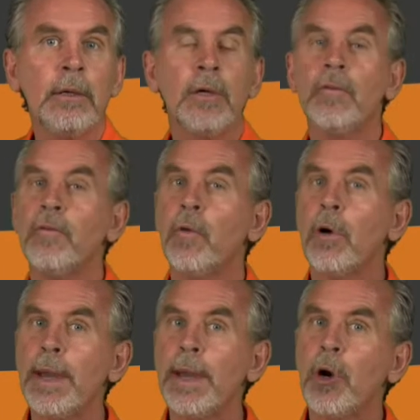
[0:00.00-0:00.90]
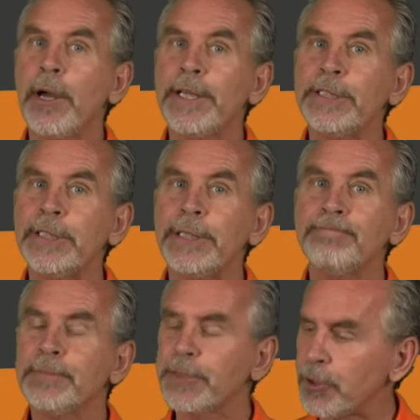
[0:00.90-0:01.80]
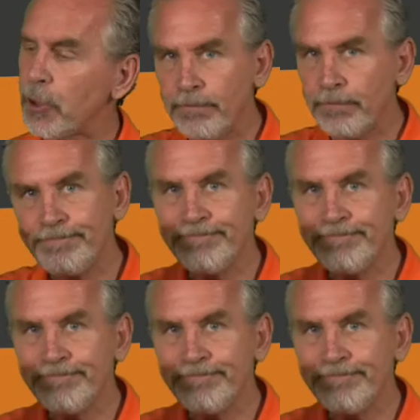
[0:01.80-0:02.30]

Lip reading: for memorizing. So